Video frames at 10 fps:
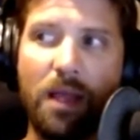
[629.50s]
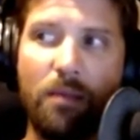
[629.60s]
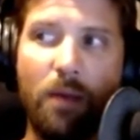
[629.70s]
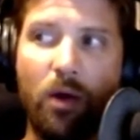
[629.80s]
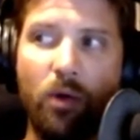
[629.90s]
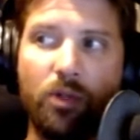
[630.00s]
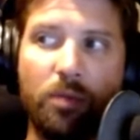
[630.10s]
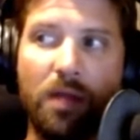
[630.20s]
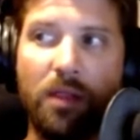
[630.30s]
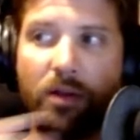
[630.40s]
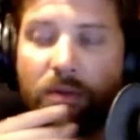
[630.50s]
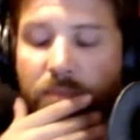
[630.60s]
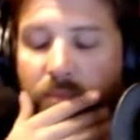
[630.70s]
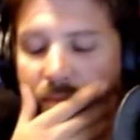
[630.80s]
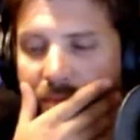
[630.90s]
older brother.
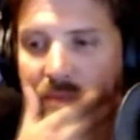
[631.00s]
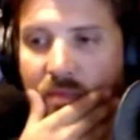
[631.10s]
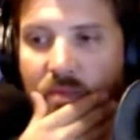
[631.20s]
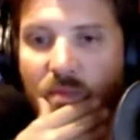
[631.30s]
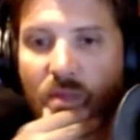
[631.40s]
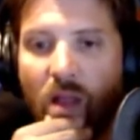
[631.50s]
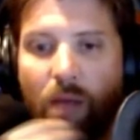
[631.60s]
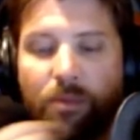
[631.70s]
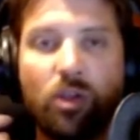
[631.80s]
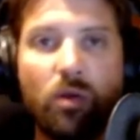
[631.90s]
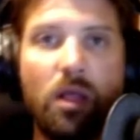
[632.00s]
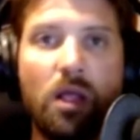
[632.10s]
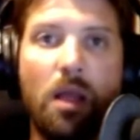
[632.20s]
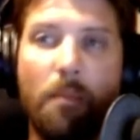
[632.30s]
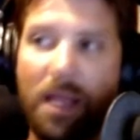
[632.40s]
So
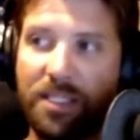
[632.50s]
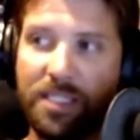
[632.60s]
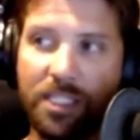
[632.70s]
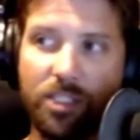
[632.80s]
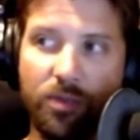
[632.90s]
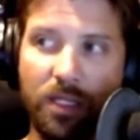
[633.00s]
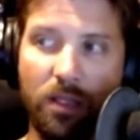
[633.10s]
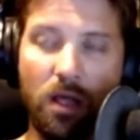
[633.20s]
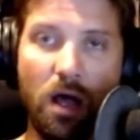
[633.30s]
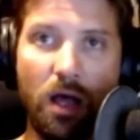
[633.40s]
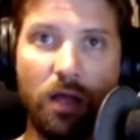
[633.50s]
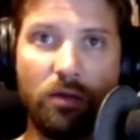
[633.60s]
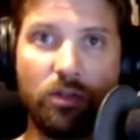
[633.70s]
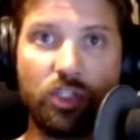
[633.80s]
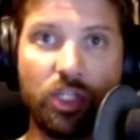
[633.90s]
my sister-in-law,
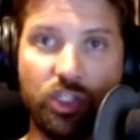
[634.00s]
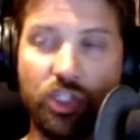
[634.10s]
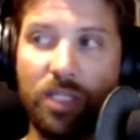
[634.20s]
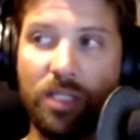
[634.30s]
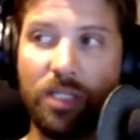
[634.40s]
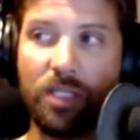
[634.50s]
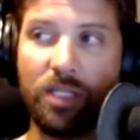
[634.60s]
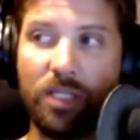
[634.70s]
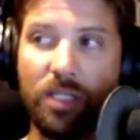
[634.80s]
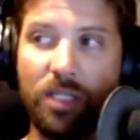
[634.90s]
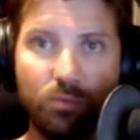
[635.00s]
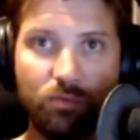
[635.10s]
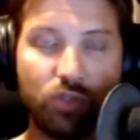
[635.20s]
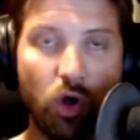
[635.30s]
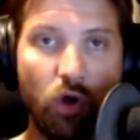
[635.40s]
she
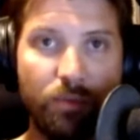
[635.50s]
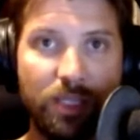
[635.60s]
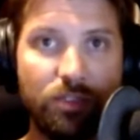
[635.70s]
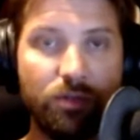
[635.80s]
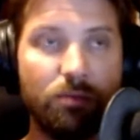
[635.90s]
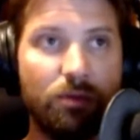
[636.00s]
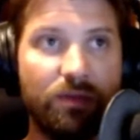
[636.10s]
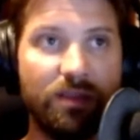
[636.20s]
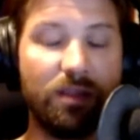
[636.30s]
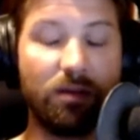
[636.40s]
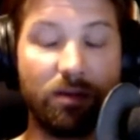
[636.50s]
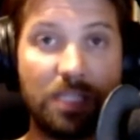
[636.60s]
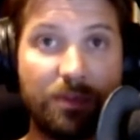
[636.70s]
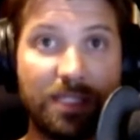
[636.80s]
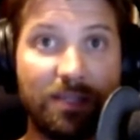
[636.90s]
drove me to the movie theater because I
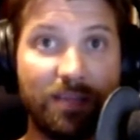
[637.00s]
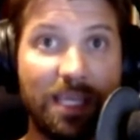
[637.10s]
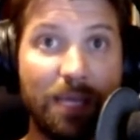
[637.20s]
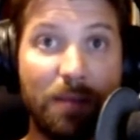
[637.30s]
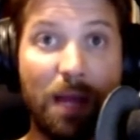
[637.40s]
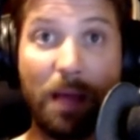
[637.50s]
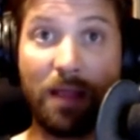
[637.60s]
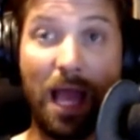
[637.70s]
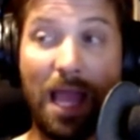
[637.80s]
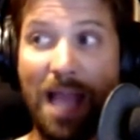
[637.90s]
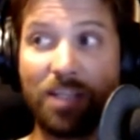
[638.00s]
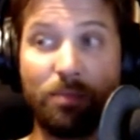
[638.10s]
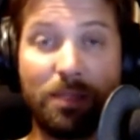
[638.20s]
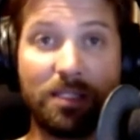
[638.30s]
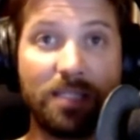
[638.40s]
was a little kid. But I actually
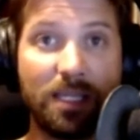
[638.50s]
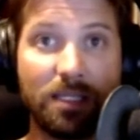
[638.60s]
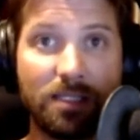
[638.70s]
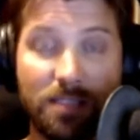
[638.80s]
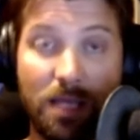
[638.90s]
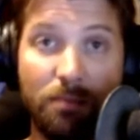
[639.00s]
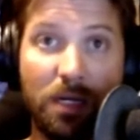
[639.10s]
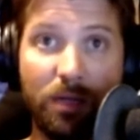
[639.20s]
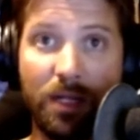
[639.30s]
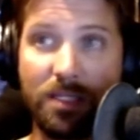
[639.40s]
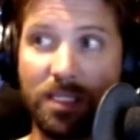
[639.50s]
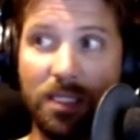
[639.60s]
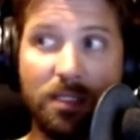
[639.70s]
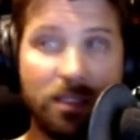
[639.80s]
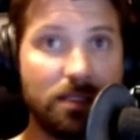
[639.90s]
bought the tickets because I had money when I was a kid,
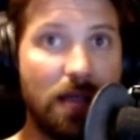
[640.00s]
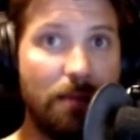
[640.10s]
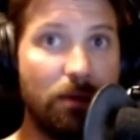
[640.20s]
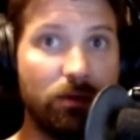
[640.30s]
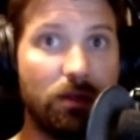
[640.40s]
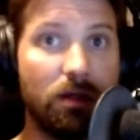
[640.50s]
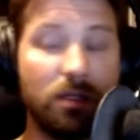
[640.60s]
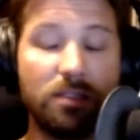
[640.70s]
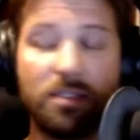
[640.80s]
because I mowed lawns.